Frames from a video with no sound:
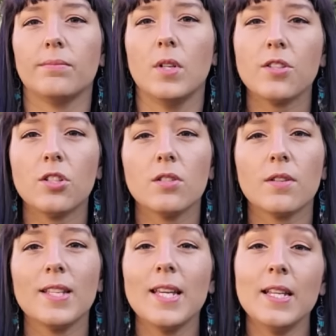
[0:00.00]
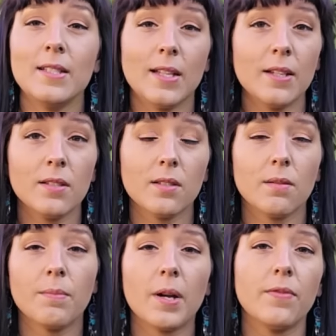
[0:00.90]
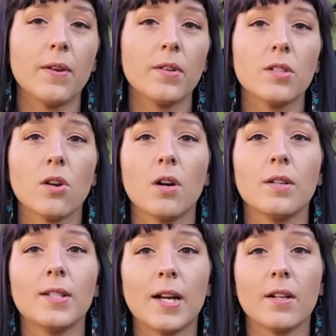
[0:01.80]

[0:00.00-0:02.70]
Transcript: Radishes are the easiest. My favorites are